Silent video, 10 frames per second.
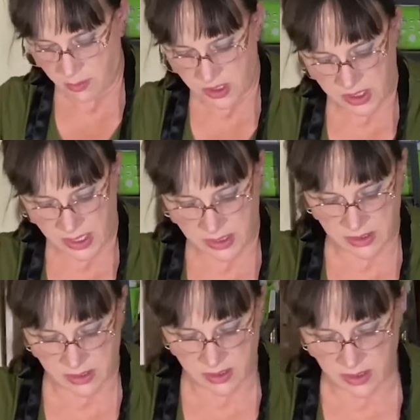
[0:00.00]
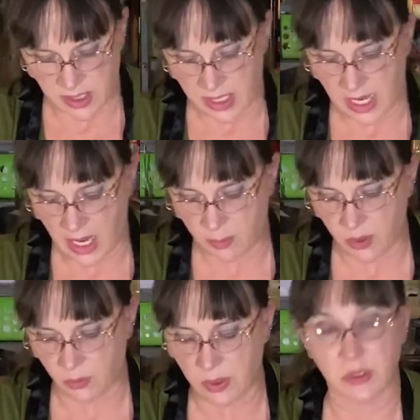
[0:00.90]
mistakes that
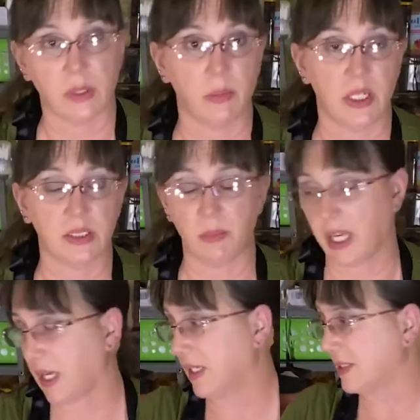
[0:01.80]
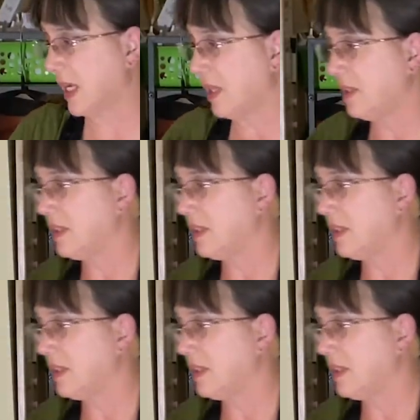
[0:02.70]
happen when somebody is making a salad